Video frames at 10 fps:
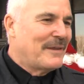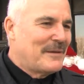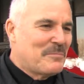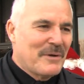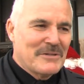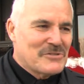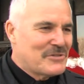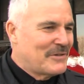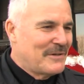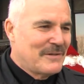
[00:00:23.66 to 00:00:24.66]
that he brings
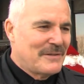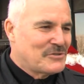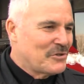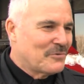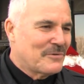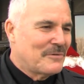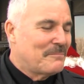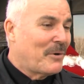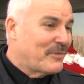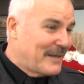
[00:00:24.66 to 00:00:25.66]
to the
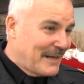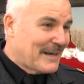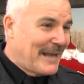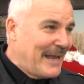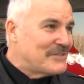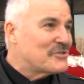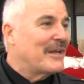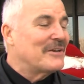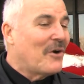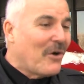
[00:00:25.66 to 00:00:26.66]
children, both at
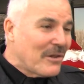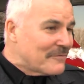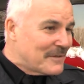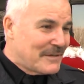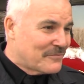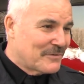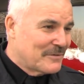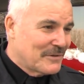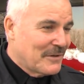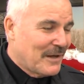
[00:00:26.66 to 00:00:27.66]
NIH and all of the
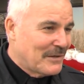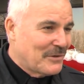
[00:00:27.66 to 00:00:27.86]
different uh,